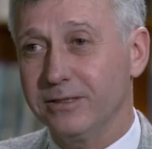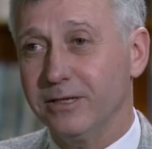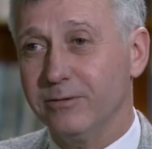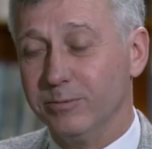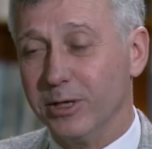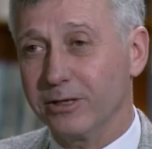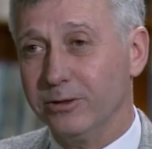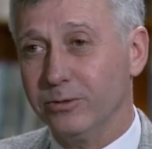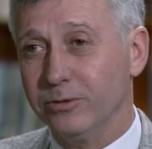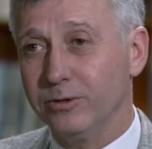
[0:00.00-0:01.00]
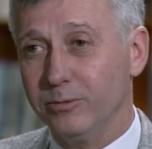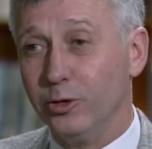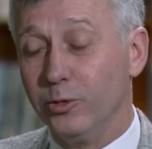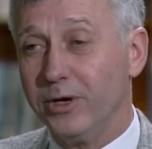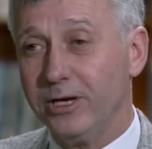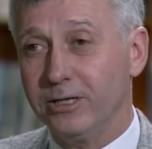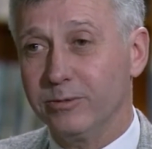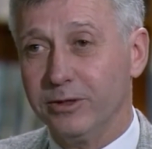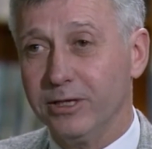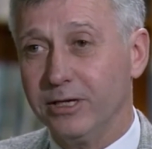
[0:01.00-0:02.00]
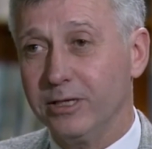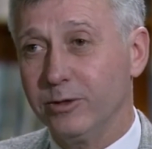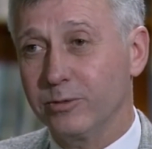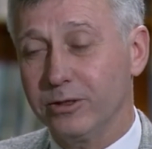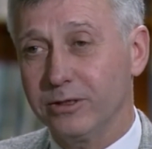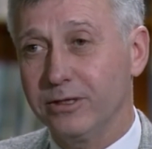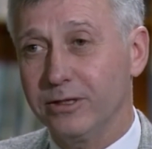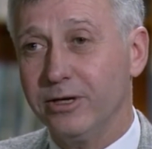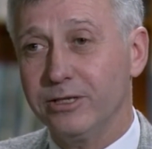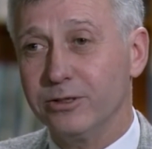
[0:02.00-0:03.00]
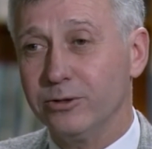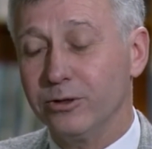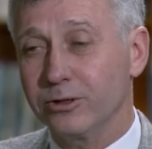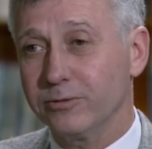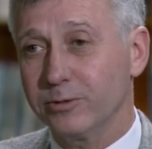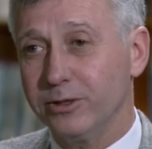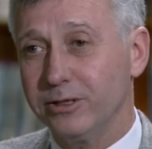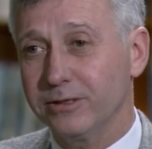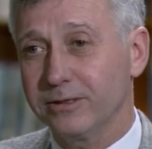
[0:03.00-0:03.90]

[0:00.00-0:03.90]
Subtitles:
and making their own mind up in the end about what the rights and wrongs of it were.